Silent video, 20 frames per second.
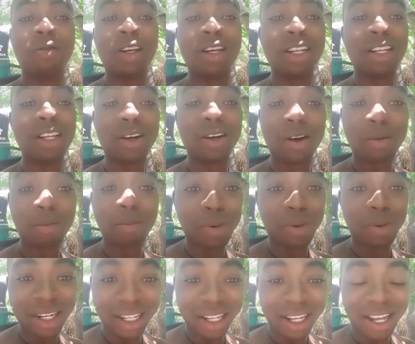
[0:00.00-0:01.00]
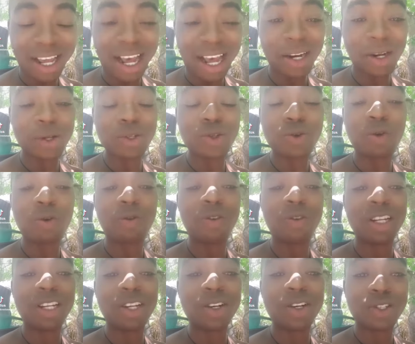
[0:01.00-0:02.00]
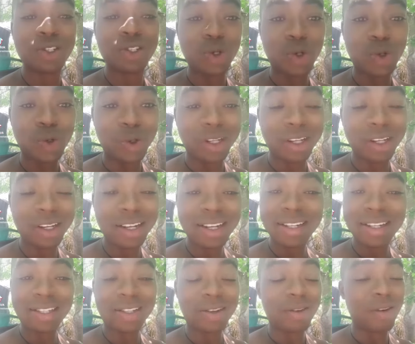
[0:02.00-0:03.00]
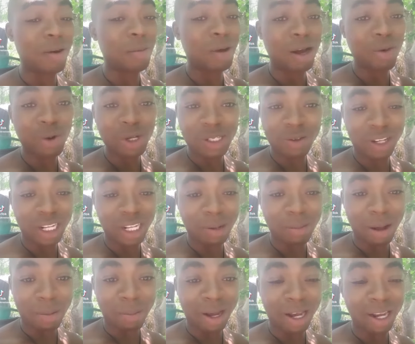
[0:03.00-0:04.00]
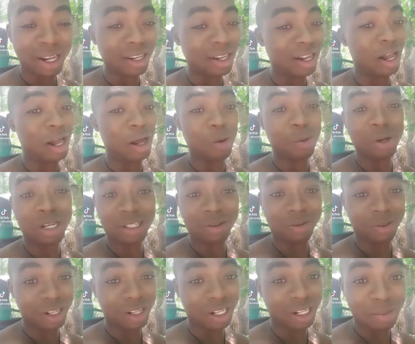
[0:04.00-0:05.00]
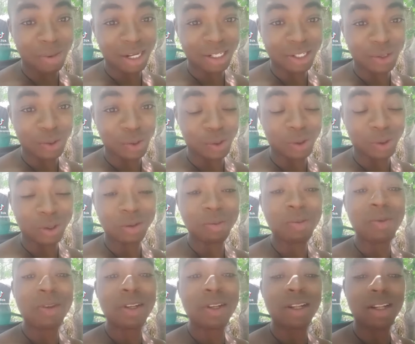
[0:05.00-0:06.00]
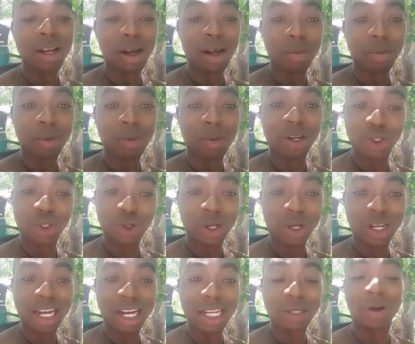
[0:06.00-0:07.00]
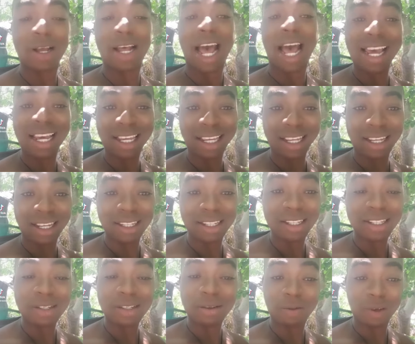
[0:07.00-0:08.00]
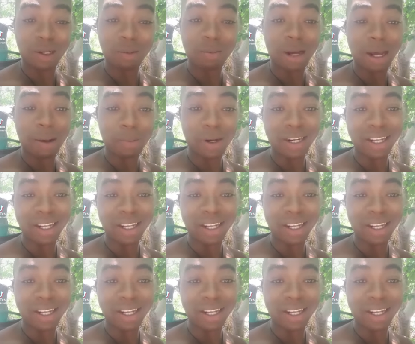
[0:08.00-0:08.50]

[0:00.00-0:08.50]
feed your body, and also feed your soul. So I'm always feeding my mind, always feeding my soul. Now I'm gonna show you guys what I eat to feed my